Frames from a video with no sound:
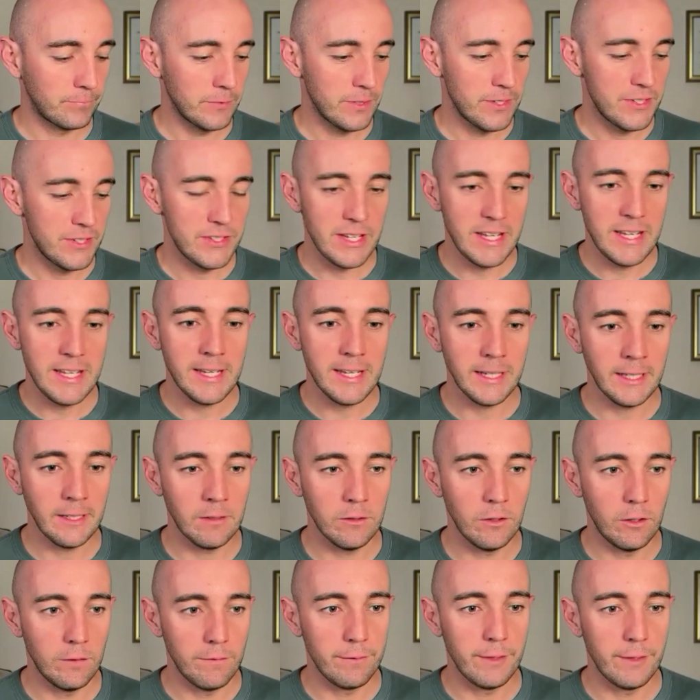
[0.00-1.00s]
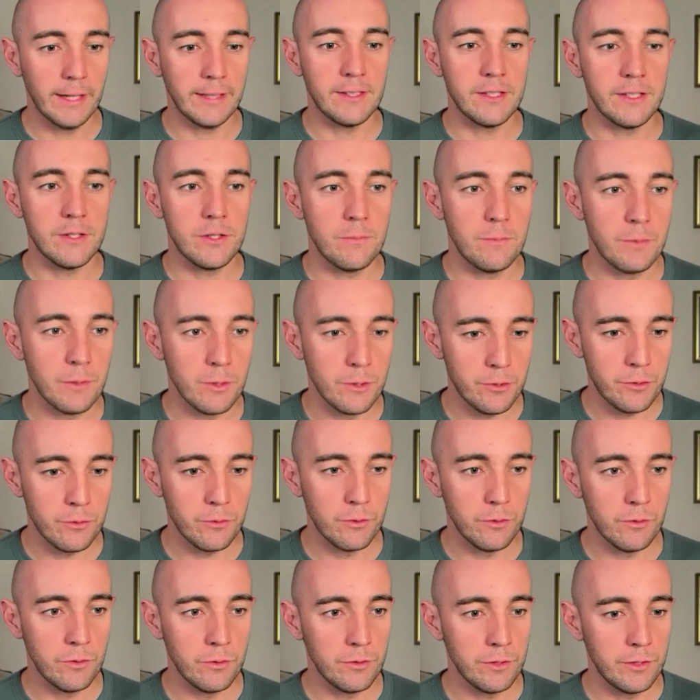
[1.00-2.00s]
seeking of like this
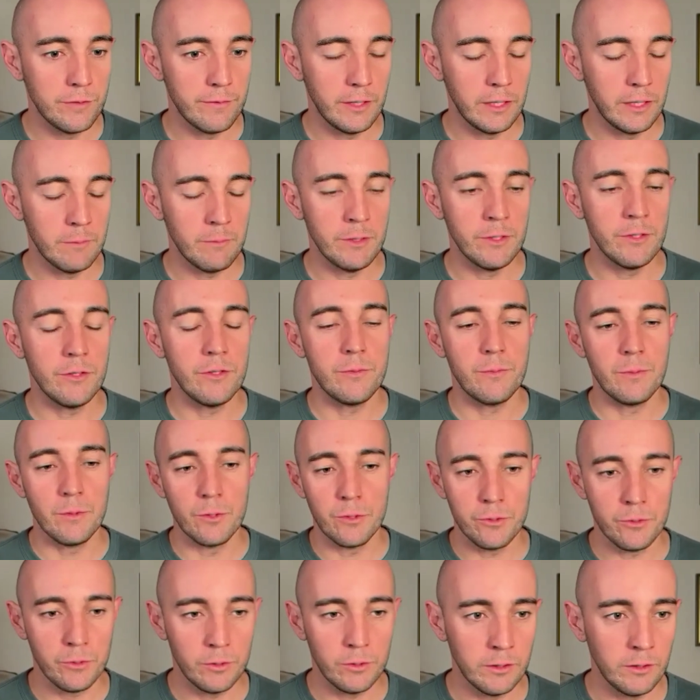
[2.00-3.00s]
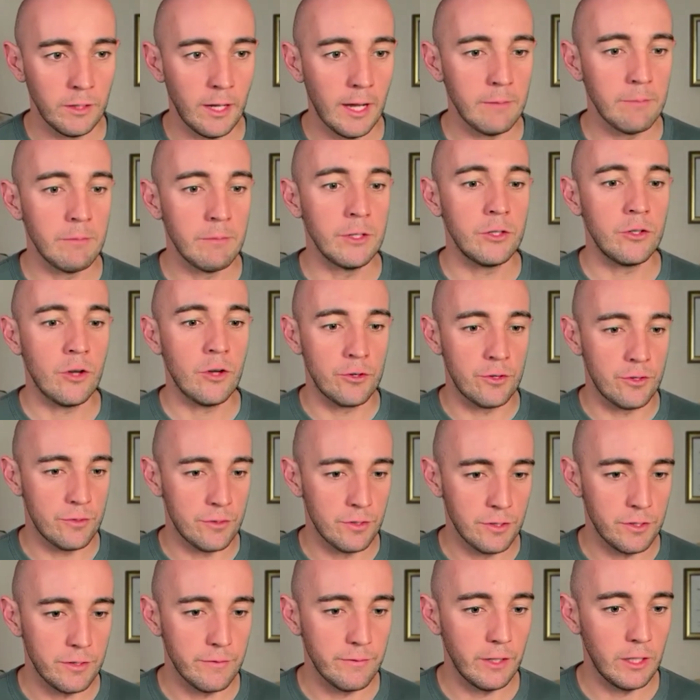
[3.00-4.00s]
spiritual development, spiritual enlightenment,
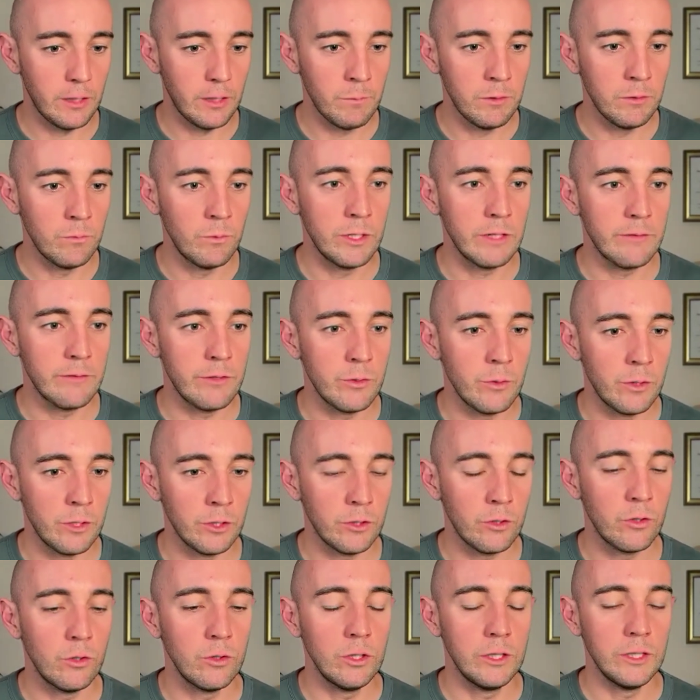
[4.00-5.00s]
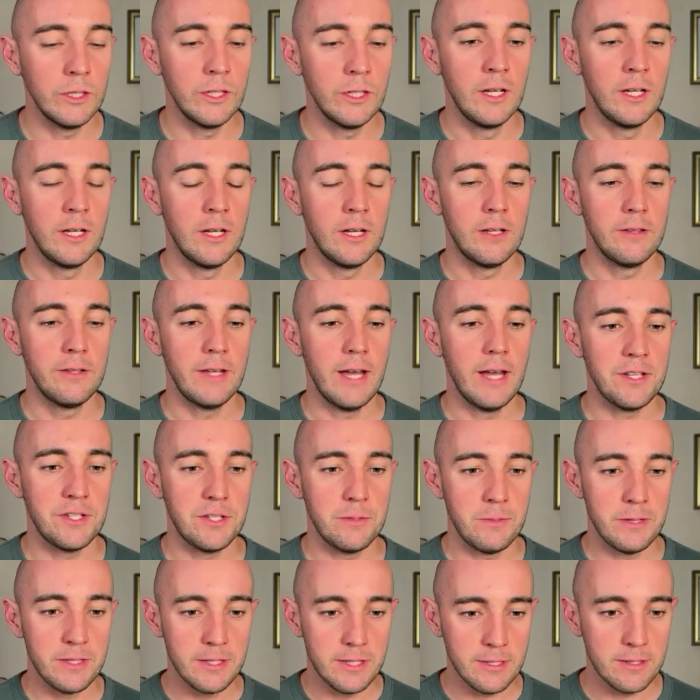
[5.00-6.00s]
consciousness development, whatever you want to call it. There has to
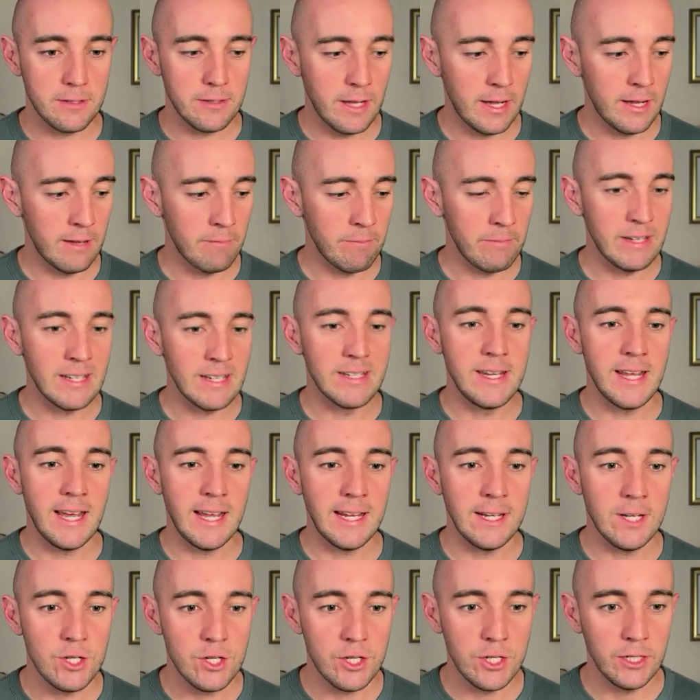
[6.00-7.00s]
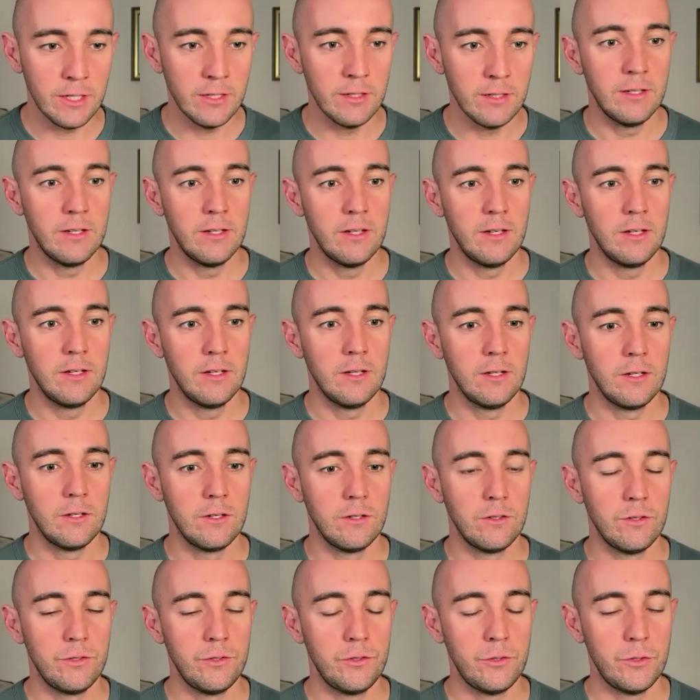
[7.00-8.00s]
be this intention
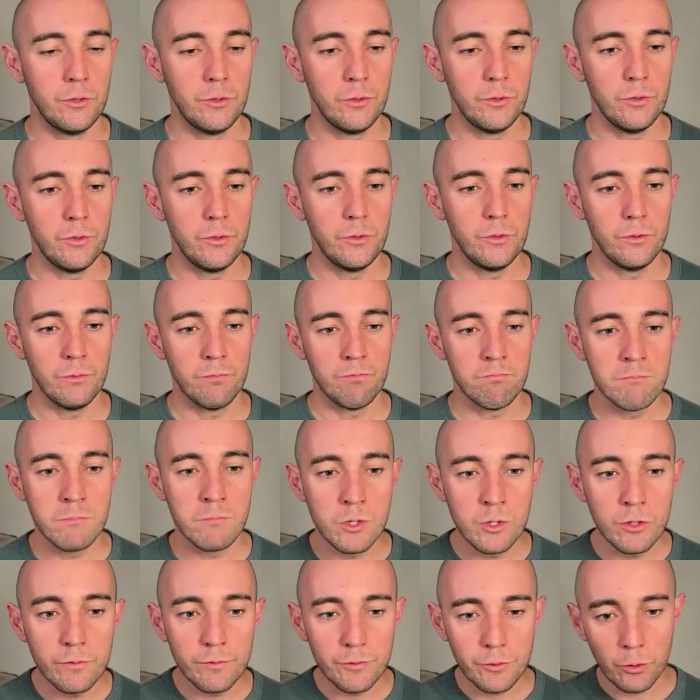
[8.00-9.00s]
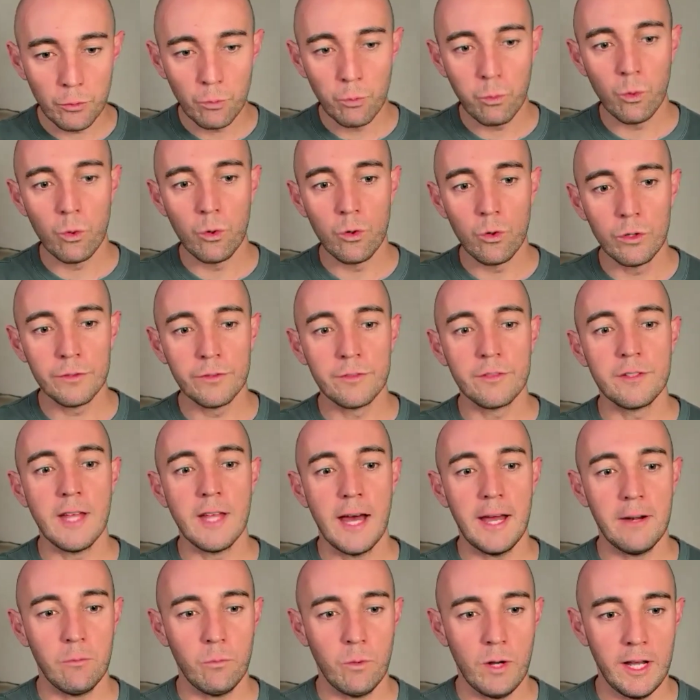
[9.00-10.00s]
to move towards
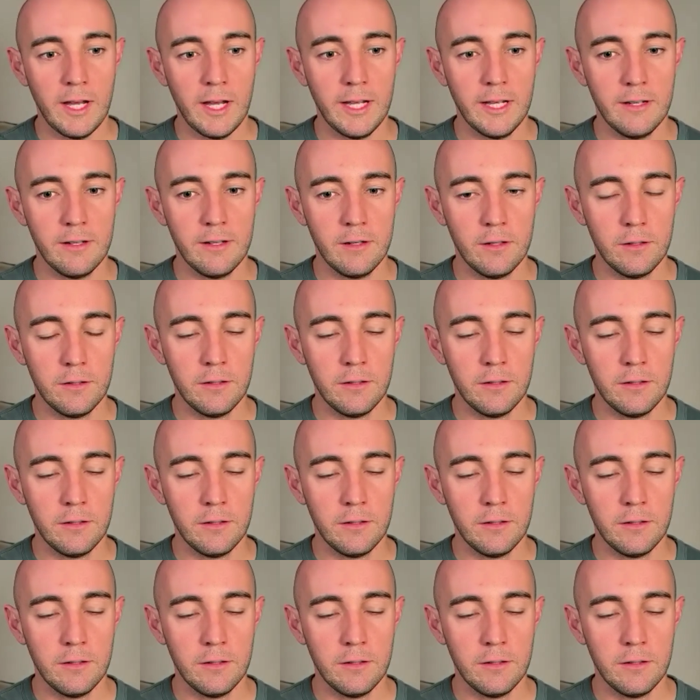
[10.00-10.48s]
that way,